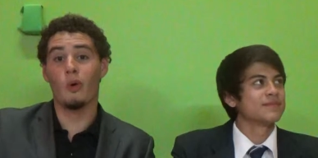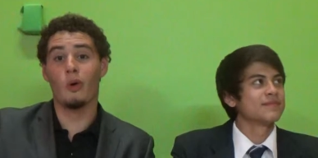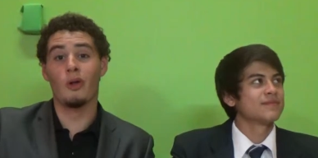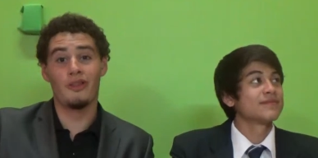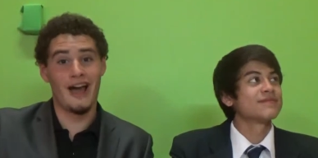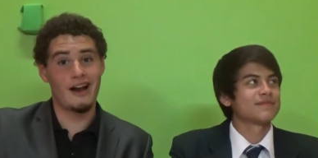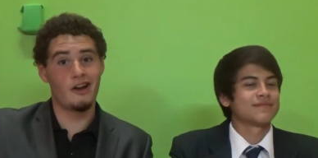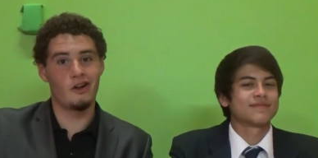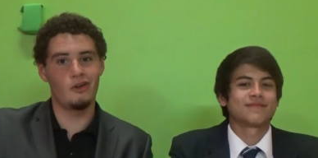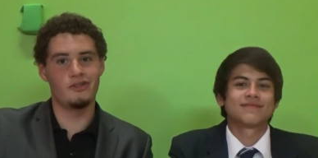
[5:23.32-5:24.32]
Speaker 1: Well,
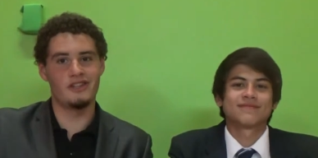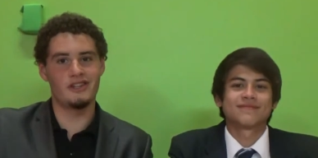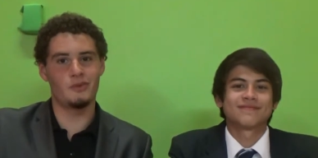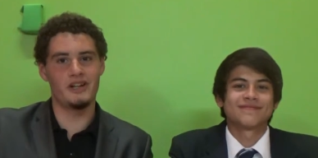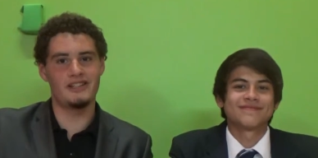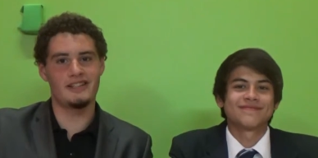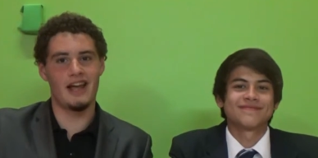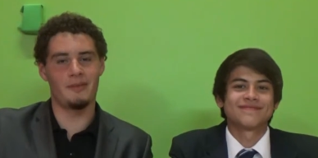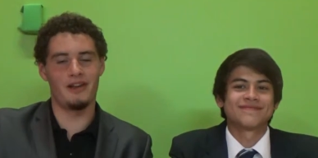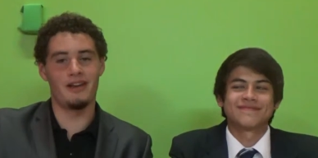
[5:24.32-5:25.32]
that concludes this week's
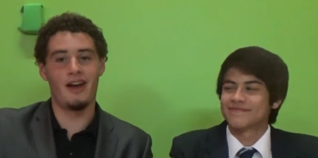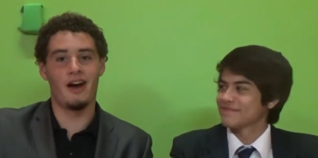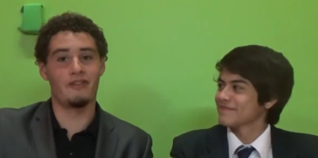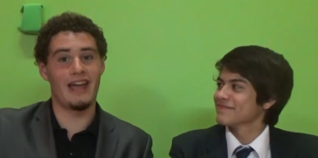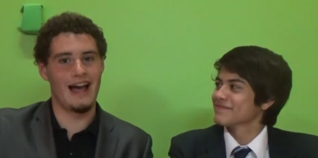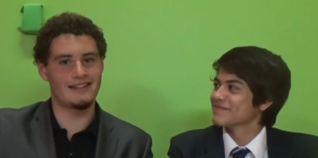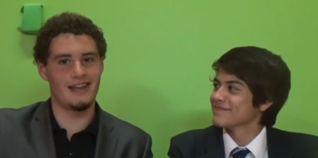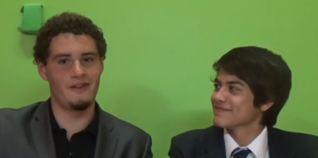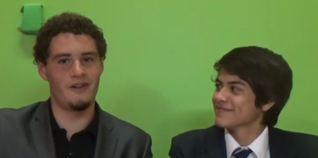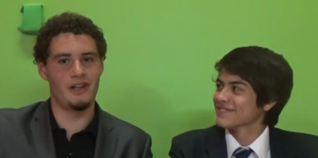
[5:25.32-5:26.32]
segment of
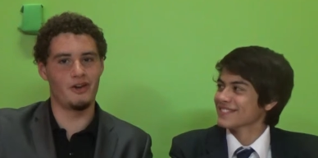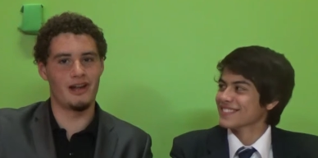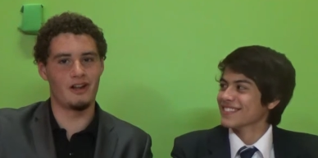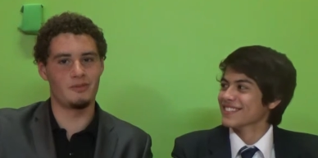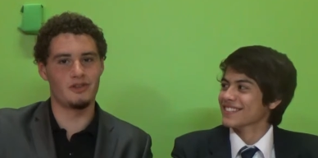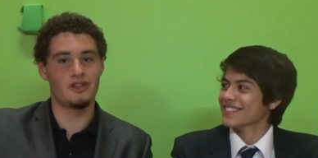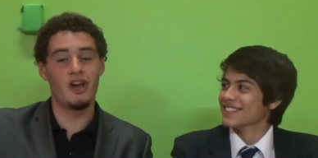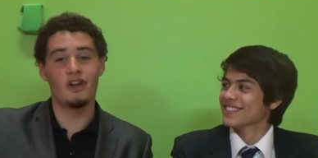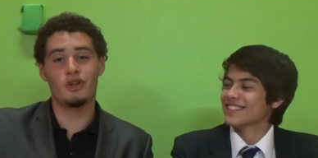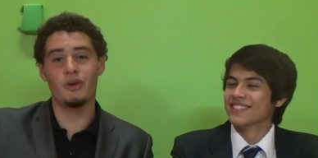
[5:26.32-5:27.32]
Cascade Video Announcements.
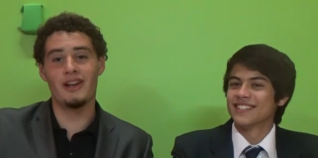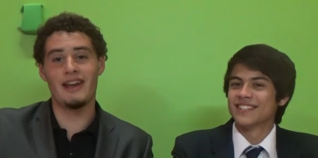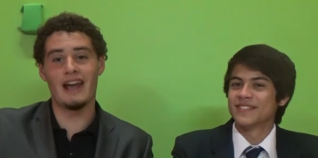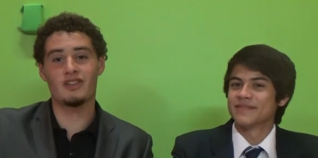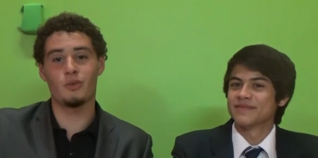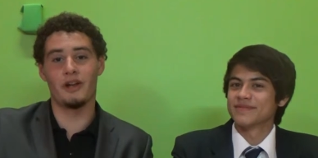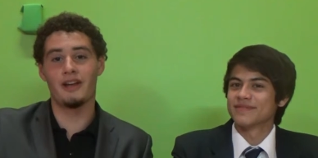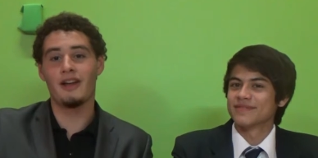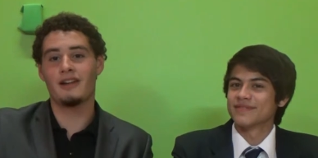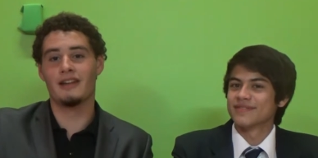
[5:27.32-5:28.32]
Tune in next
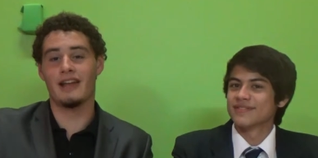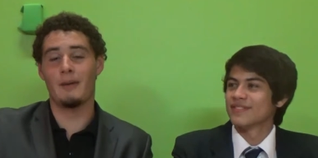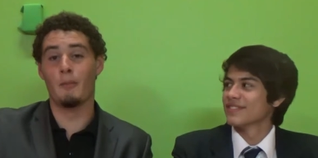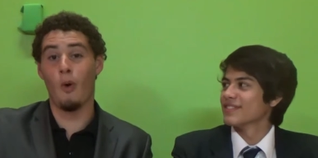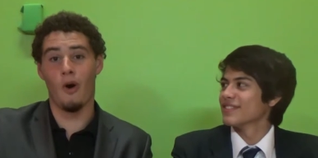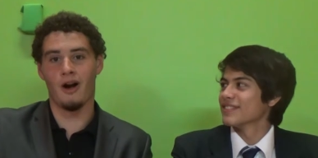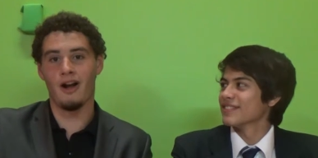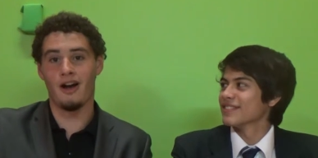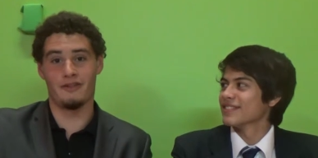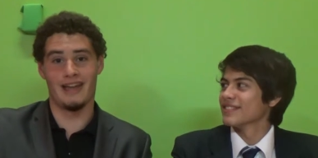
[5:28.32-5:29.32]
week to get
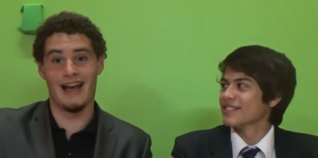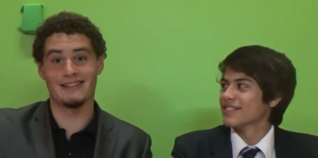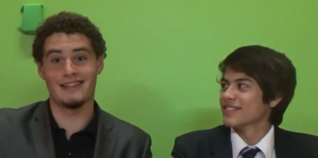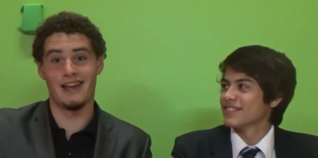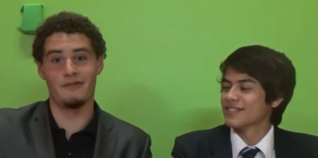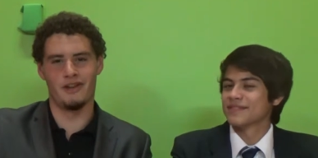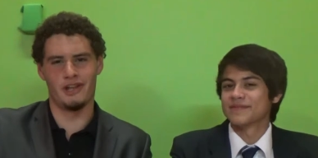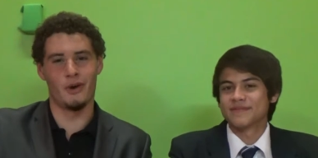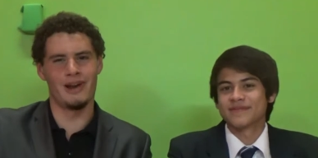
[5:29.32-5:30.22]
more of Cascade Video